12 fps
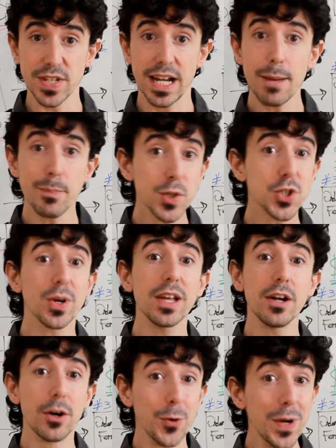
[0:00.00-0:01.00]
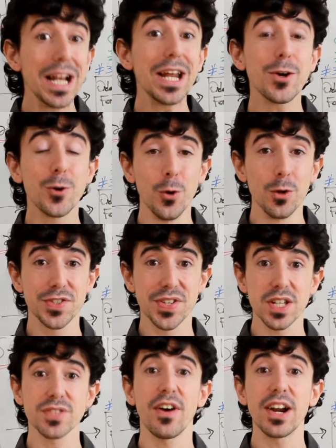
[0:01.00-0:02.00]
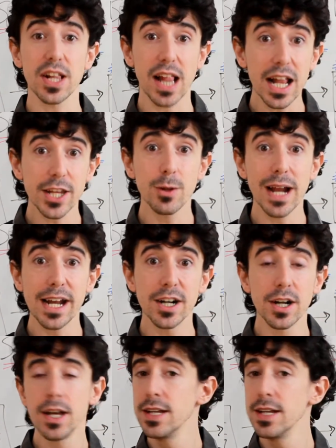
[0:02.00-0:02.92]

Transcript: And I put together a really cool sales funnel calculator.